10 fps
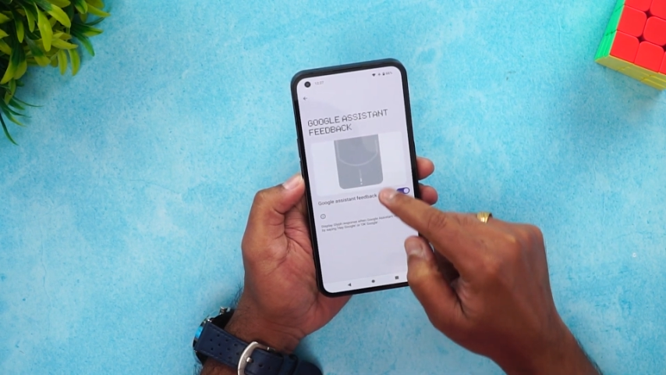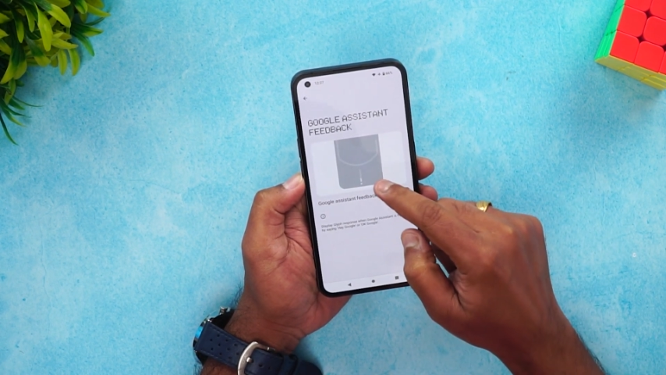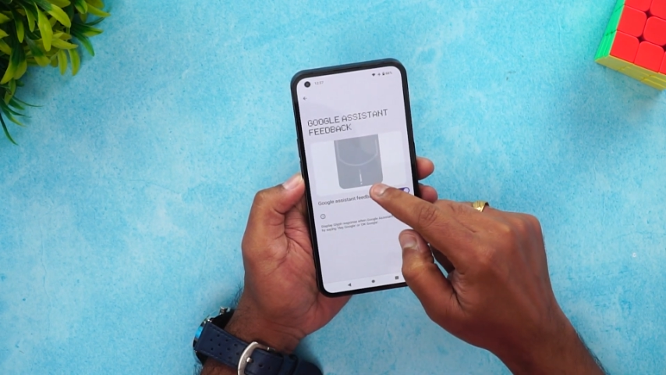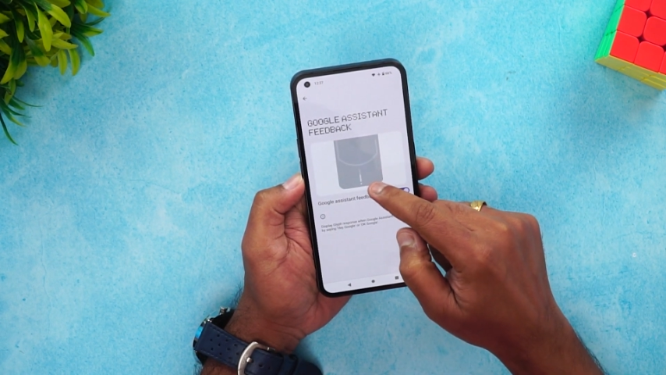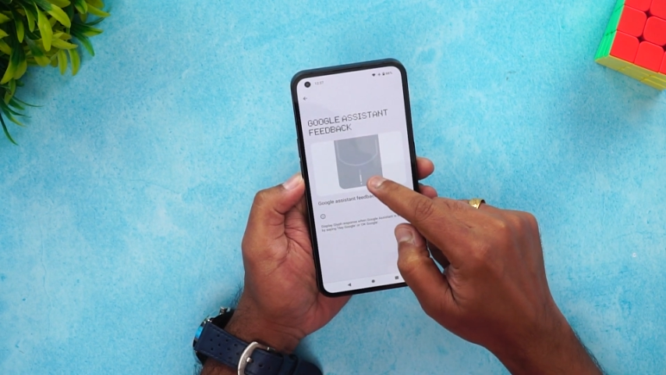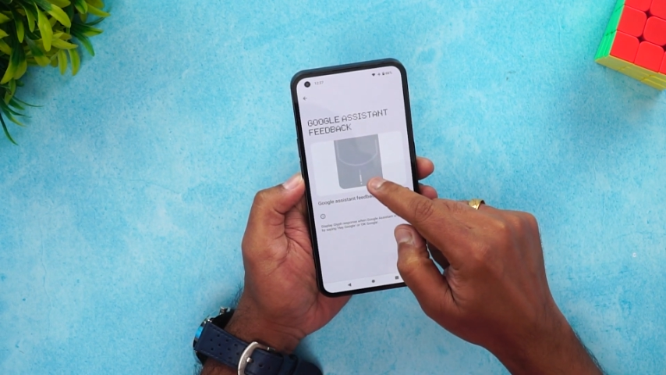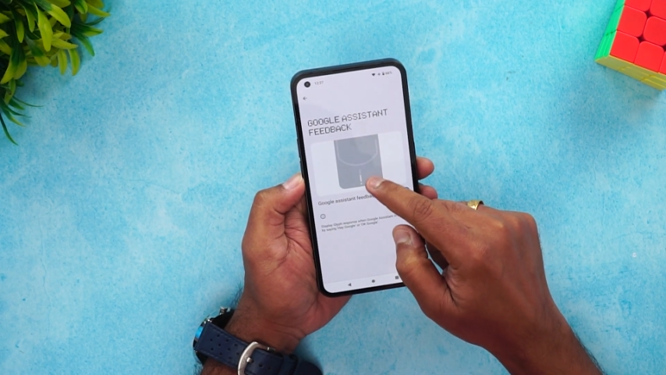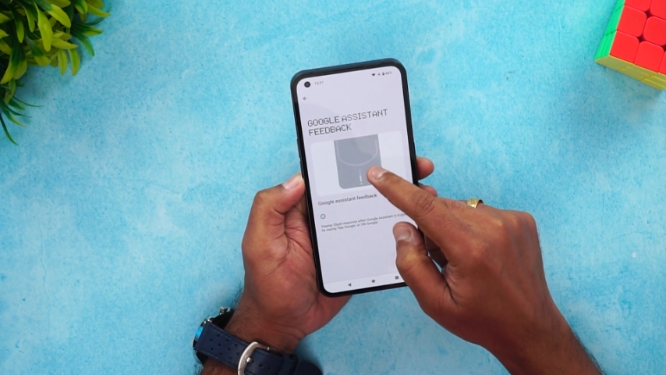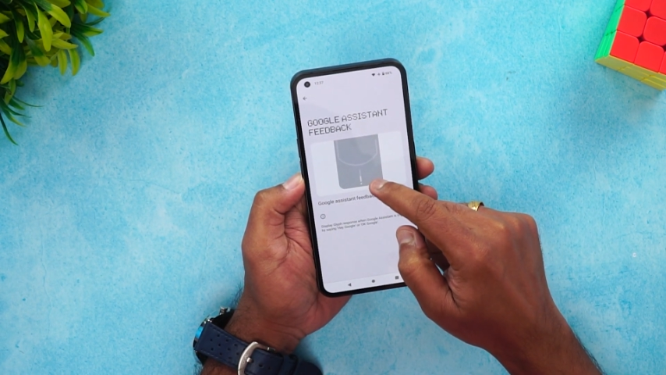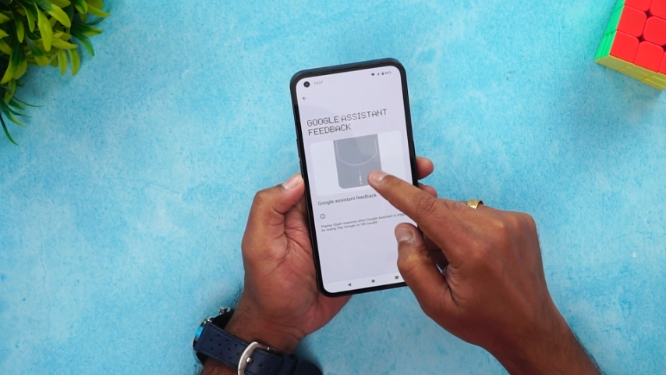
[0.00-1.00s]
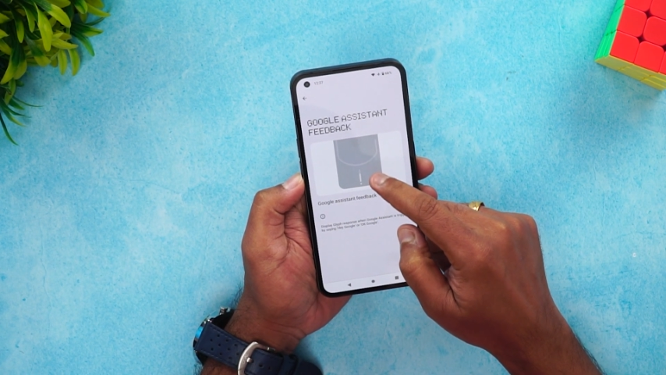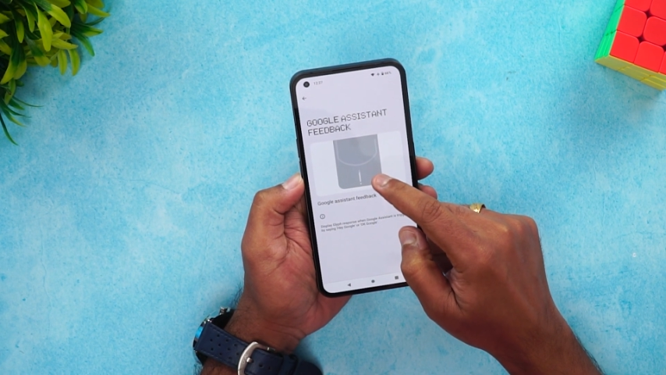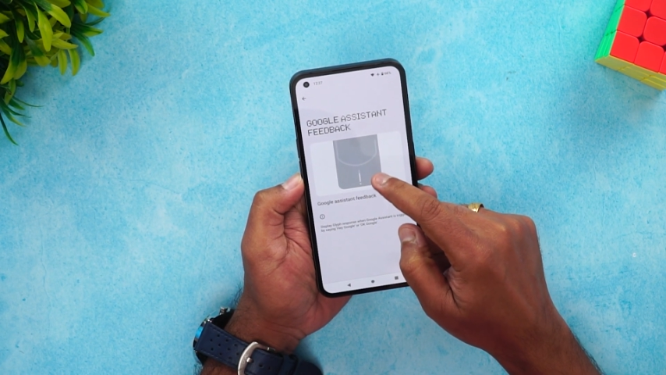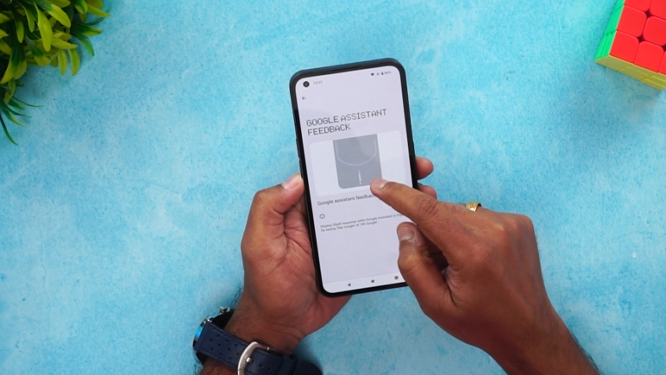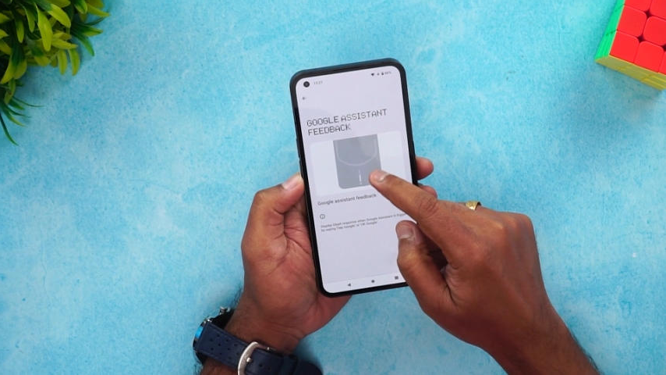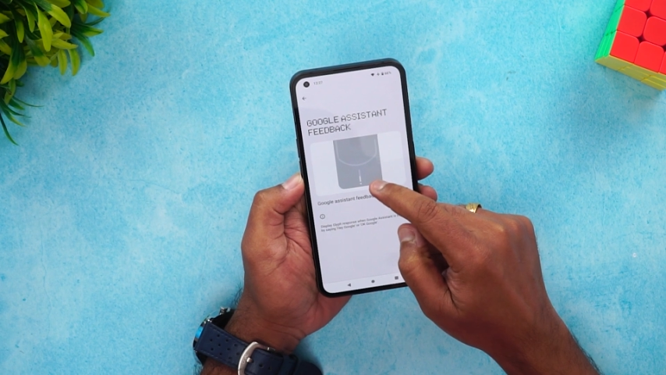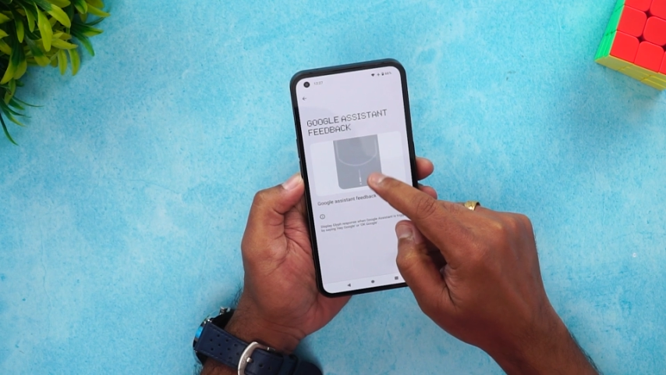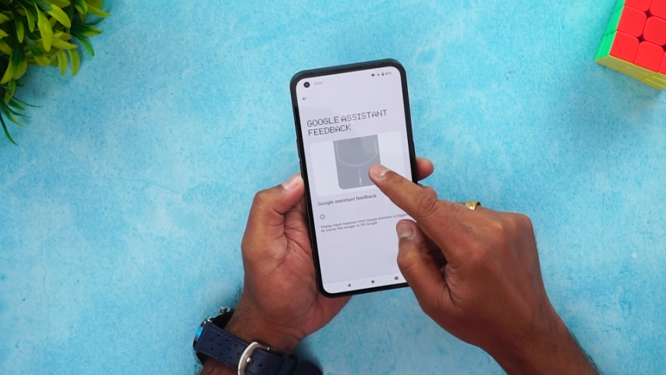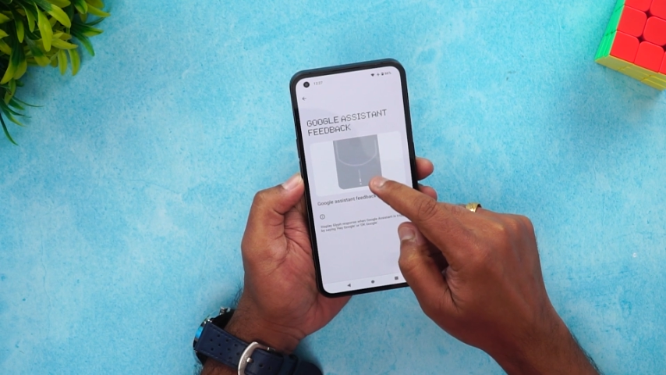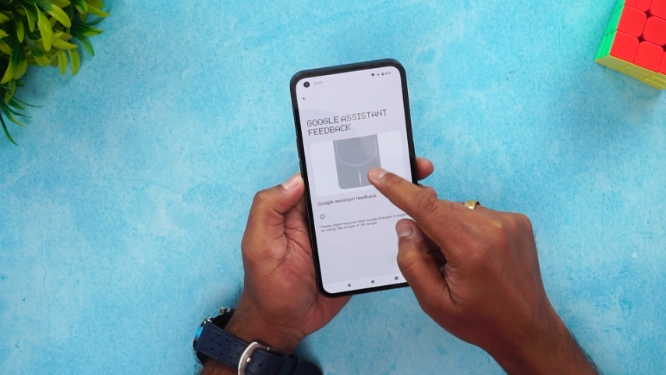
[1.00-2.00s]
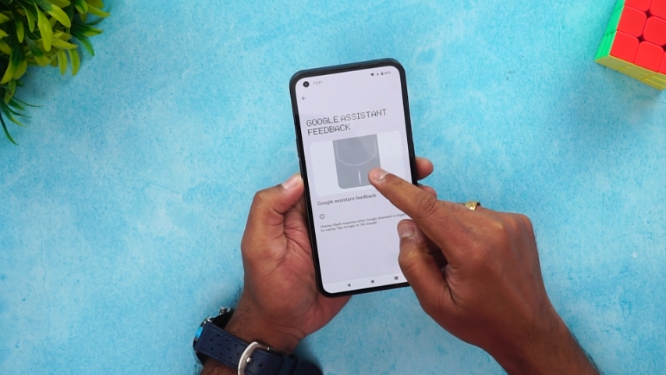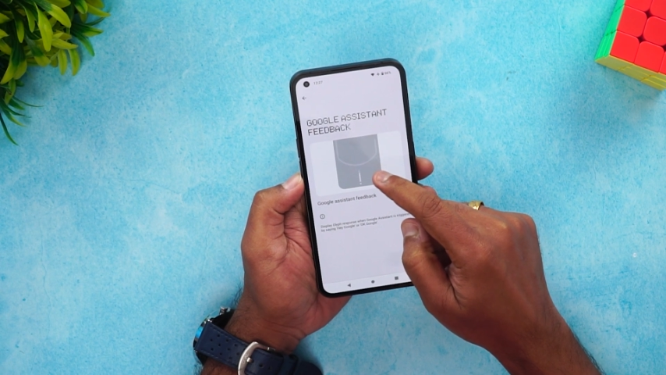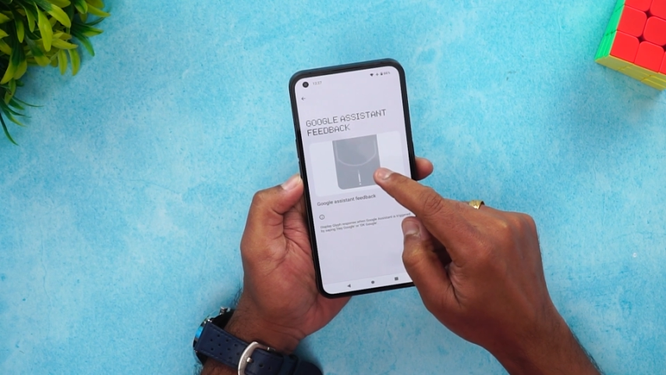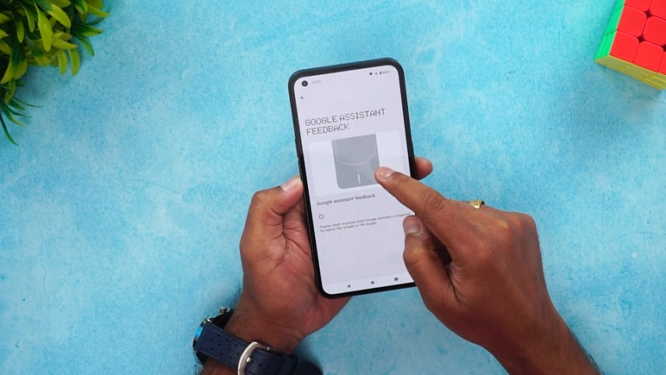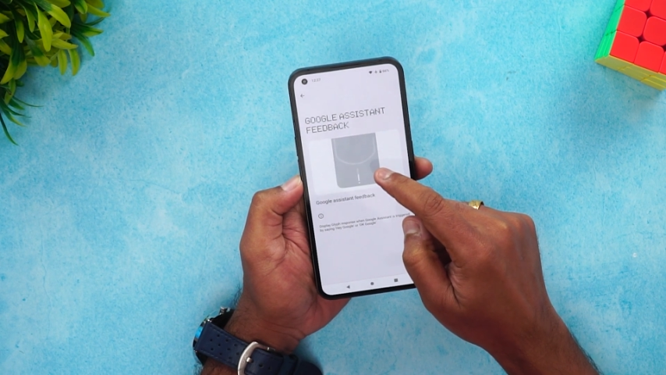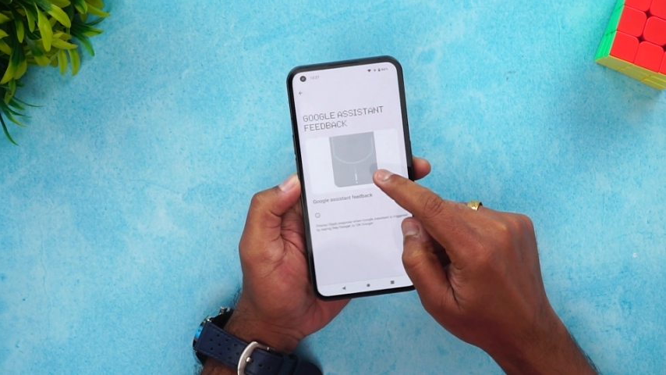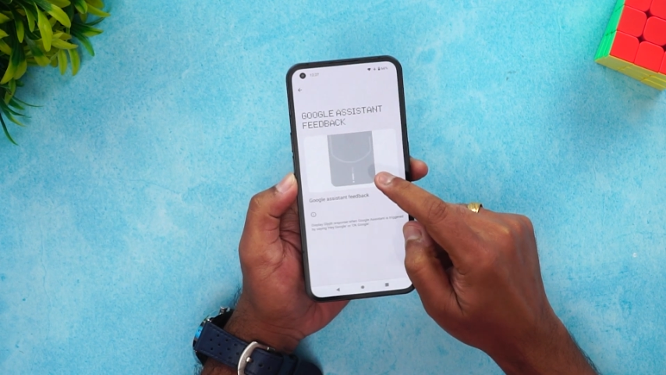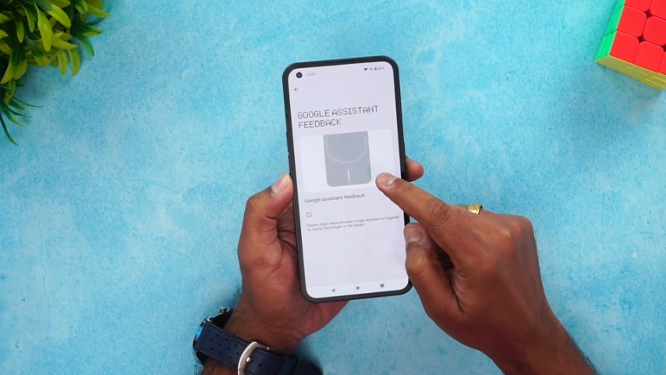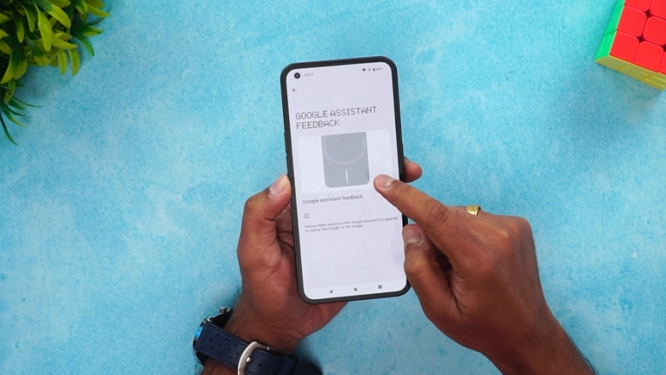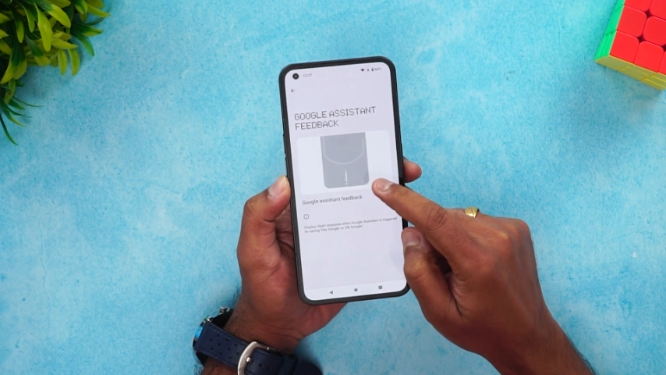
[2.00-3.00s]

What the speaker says: Nobody's mouth can be seen.